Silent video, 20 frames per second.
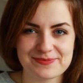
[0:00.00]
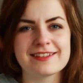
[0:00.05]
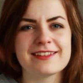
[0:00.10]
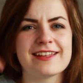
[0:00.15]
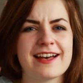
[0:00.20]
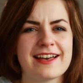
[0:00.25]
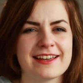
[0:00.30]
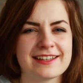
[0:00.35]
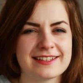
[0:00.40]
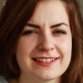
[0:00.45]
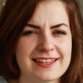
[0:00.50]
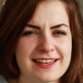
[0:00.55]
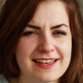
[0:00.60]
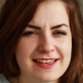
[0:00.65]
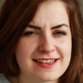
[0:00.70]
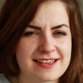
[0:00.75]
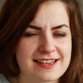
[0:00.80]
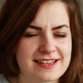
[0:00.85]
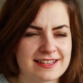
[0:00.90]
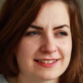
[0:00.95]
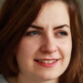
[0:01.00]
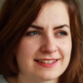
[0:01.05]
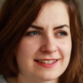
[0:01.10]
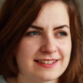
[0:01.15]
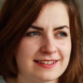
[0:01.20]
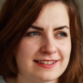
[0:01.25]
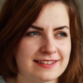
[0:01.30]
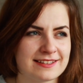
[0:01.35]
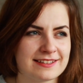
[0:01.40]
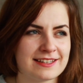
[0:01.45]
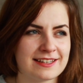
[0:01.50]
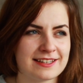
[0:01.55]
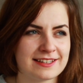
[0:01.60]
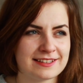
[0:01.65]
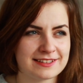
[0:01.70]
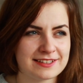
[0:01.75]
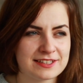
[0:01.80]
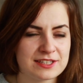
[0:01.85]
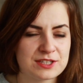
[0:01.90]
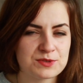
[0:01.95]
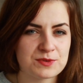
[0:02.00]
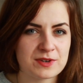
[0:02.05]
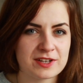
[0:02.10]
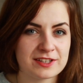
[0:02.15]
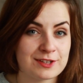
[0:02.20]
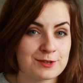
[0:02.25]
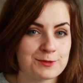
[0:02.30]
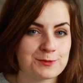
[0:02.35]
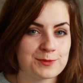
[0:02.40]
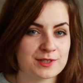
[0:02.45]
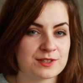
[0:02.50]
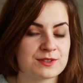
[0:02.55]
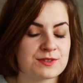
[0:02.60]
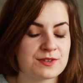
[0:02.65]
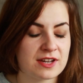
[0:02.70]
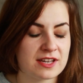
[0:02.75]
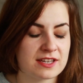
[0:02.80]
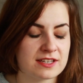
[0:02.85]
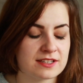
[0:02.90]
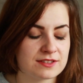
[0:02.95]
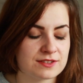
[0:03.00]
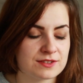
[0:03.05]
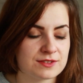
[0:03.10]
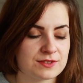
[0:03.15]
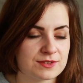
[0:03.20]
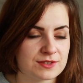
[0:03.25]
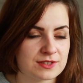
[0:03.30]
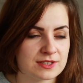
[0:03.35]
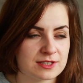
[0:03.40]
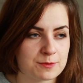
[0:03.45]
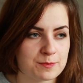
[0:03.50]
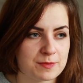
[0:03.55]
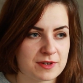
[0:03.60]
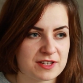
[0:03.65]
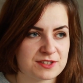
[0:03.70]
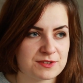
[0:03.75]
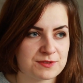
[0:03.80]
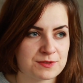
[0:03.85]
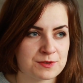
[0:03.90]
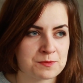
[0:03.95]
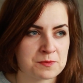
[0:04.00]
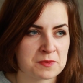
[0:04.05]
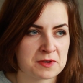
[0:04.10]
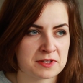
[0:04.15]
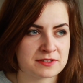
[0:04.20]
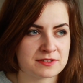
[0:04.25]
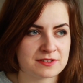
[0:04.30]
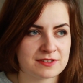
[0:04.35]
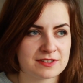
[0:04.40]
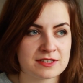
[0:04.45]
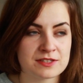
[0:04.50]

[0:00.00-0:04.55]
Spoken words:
The idea is, and this is what I've been trying to do in the past few months,